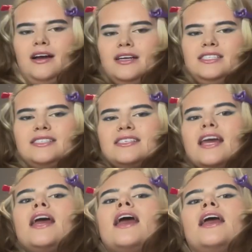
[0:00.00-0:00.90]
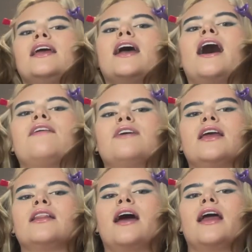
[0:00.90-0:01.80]
I just hate
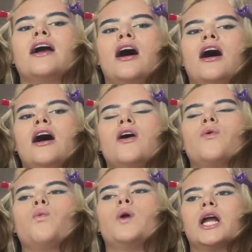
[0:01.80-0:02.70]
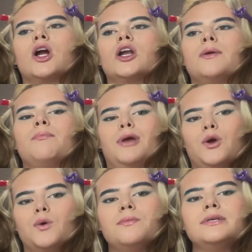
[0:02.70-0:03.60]
having like weird
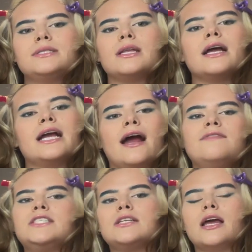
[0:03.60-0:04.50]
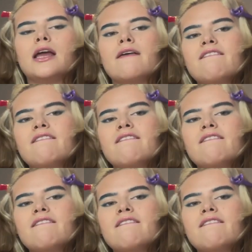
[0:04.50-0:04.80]
boobs. Like I have to like,